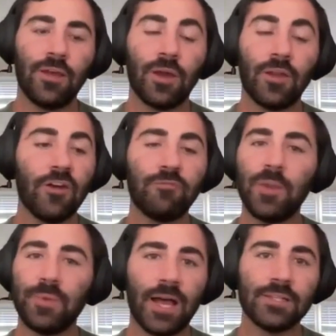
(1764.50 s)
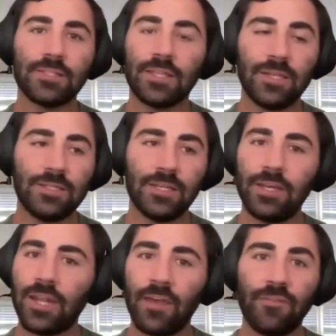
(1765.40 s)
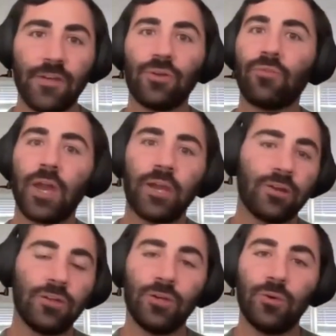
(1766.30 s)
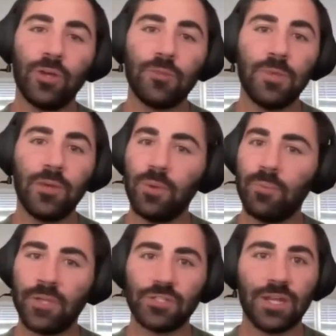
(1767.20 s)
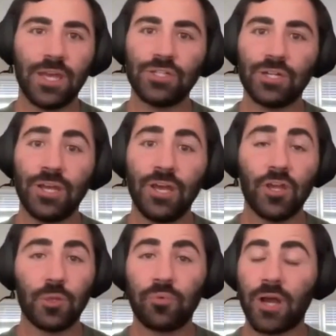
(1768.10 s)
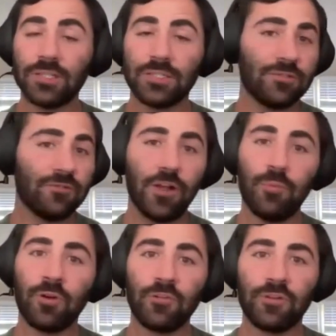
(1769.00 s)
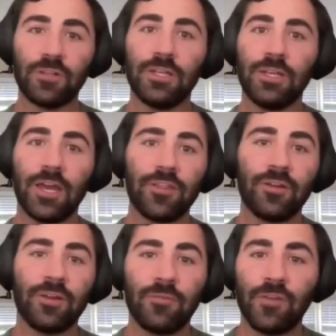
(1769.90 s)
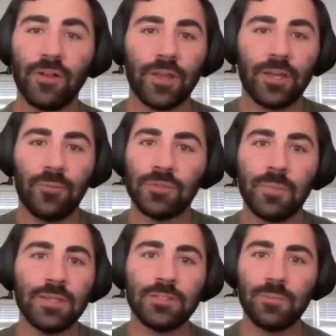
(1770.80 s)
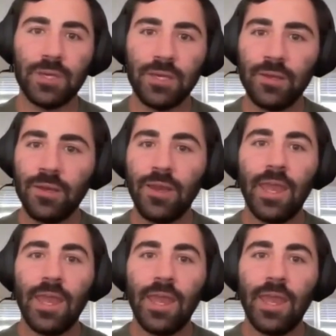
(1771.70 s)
enough people asked that I did it. I found a writer to do it with me. We pitched an agent. The process fell perfectly together, and it felt like it was meant to be.